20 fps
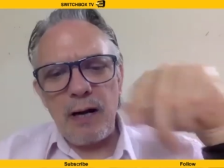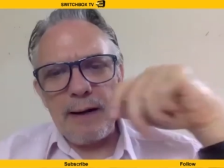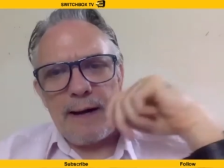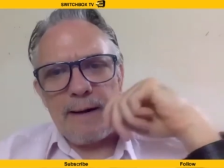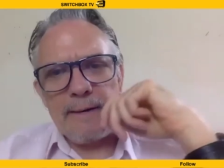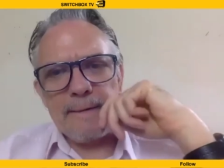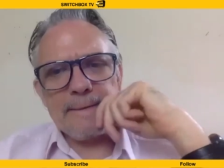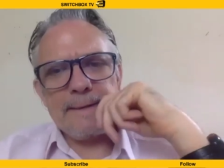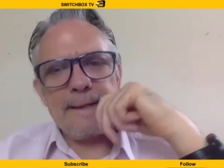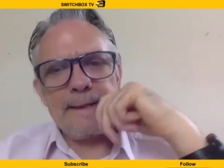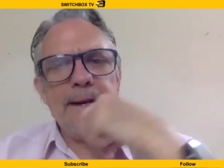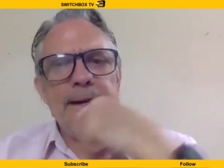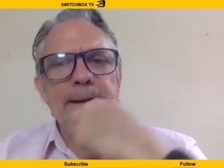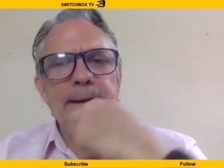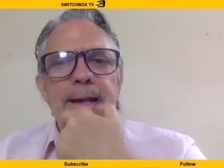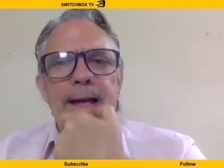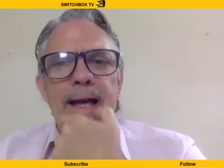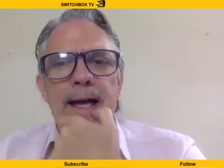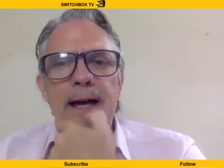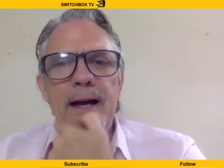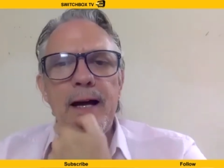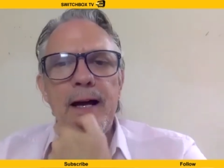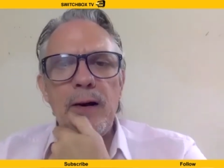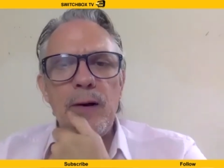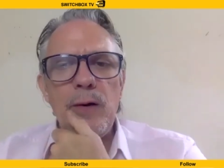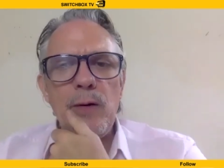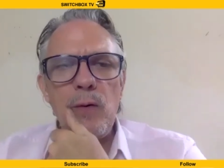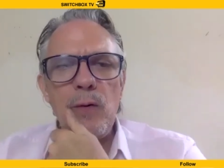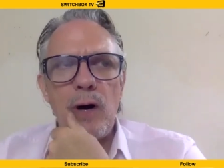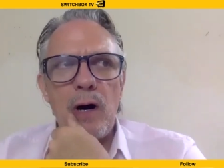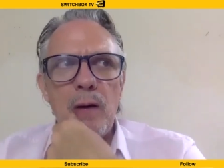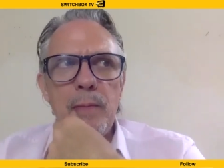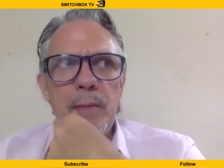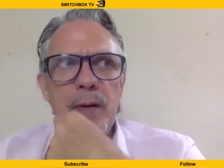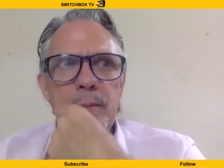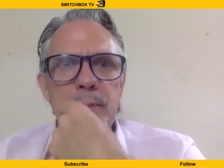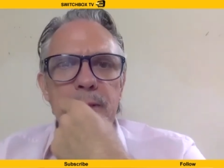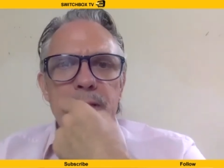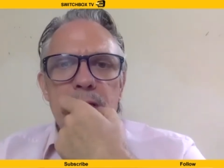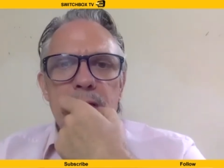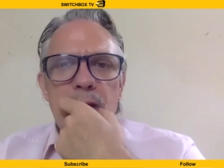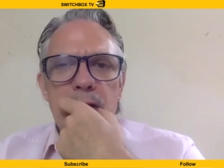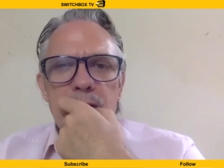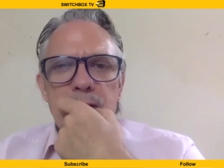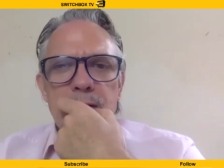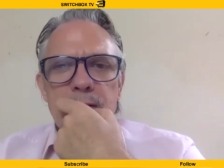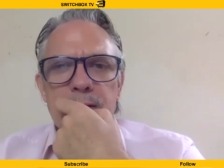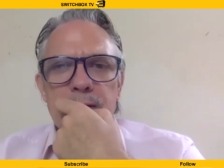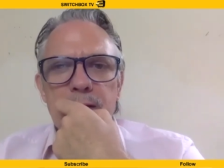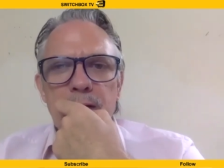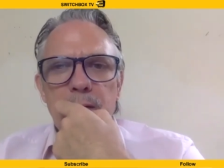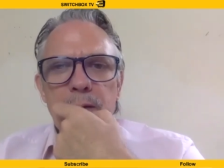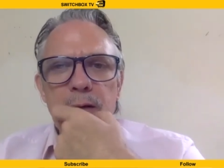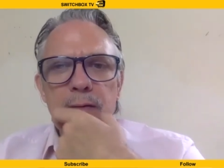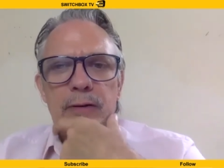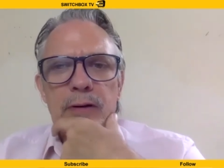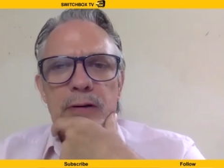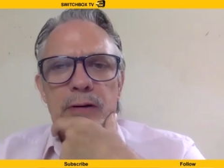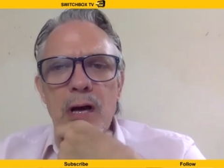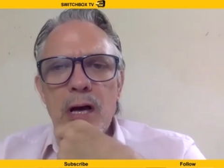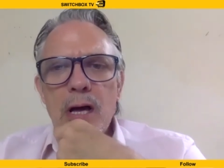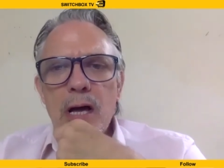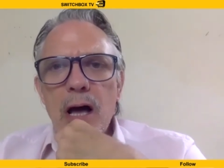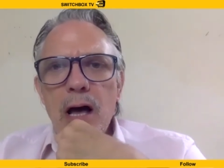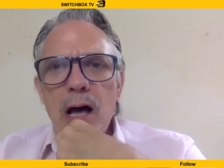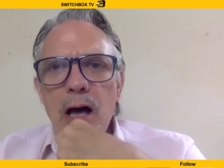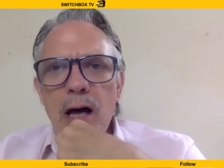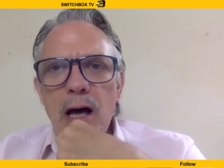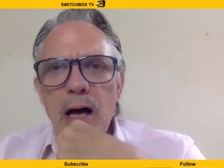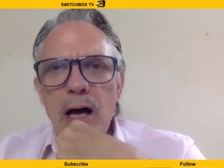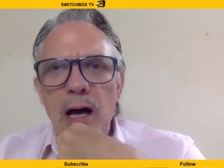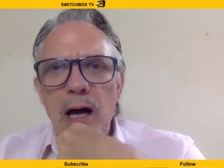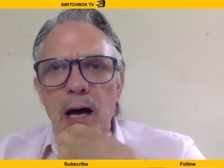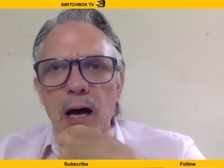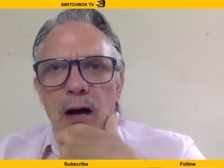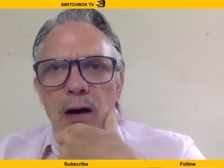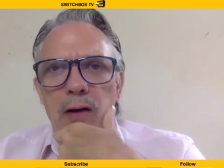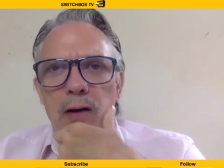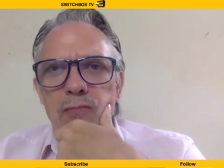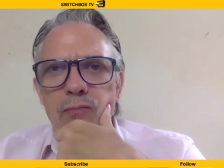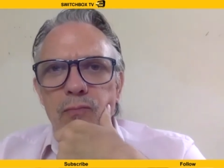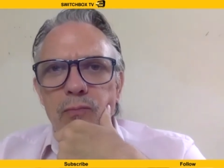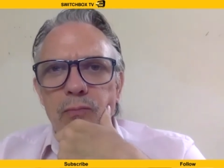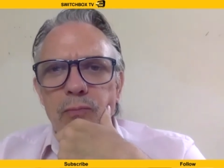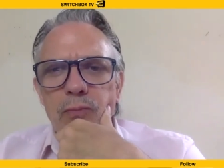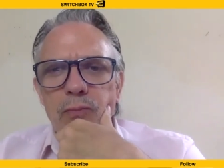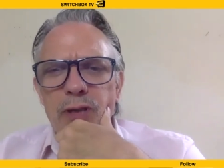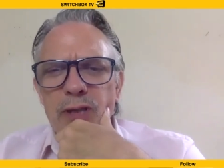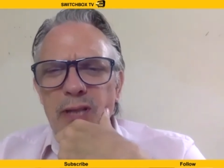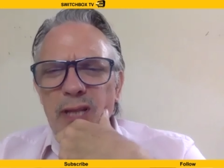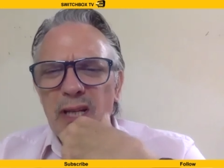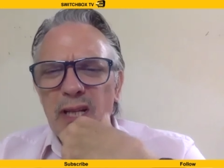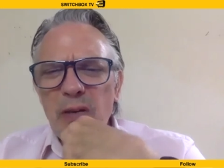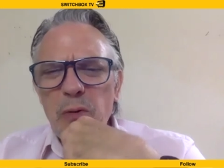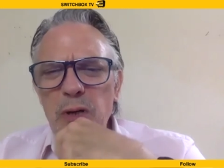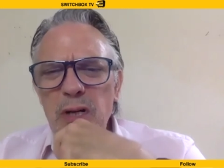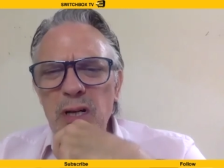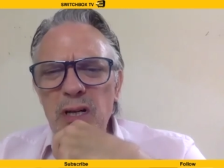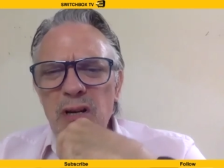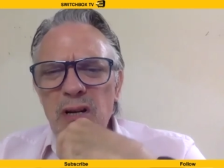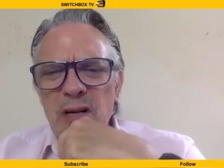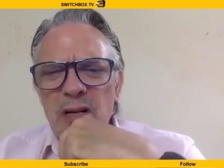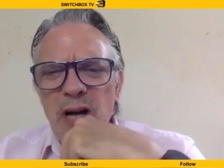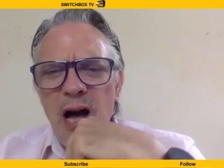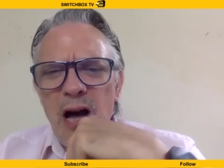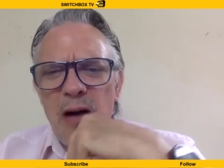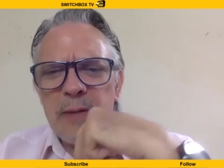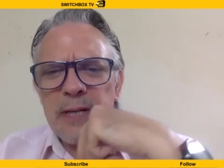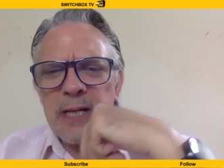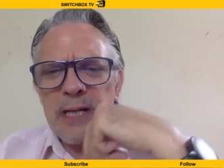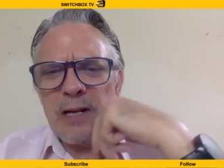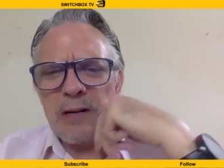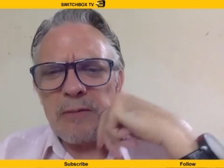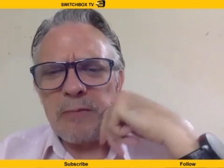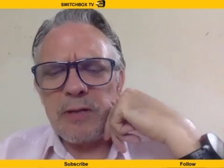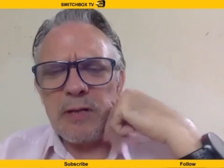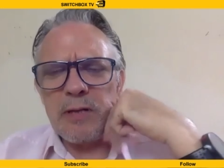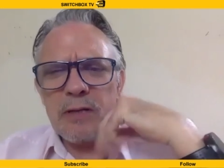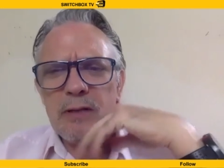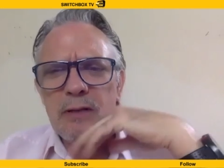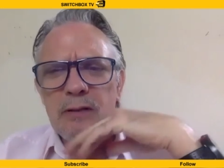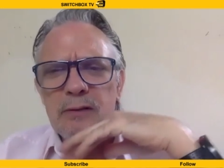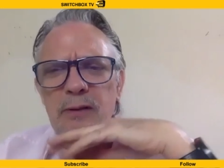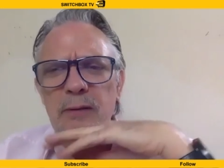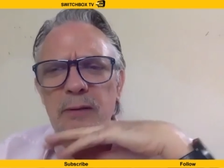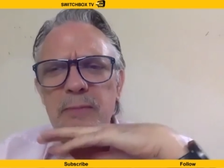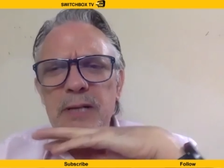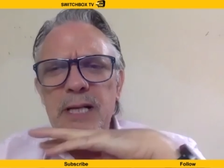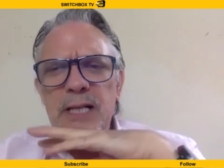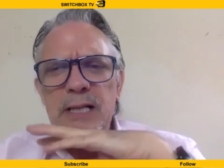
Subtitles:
out, say now, or maybe 10 years ago, even, do you think you would have done comedy, or would you have done something else?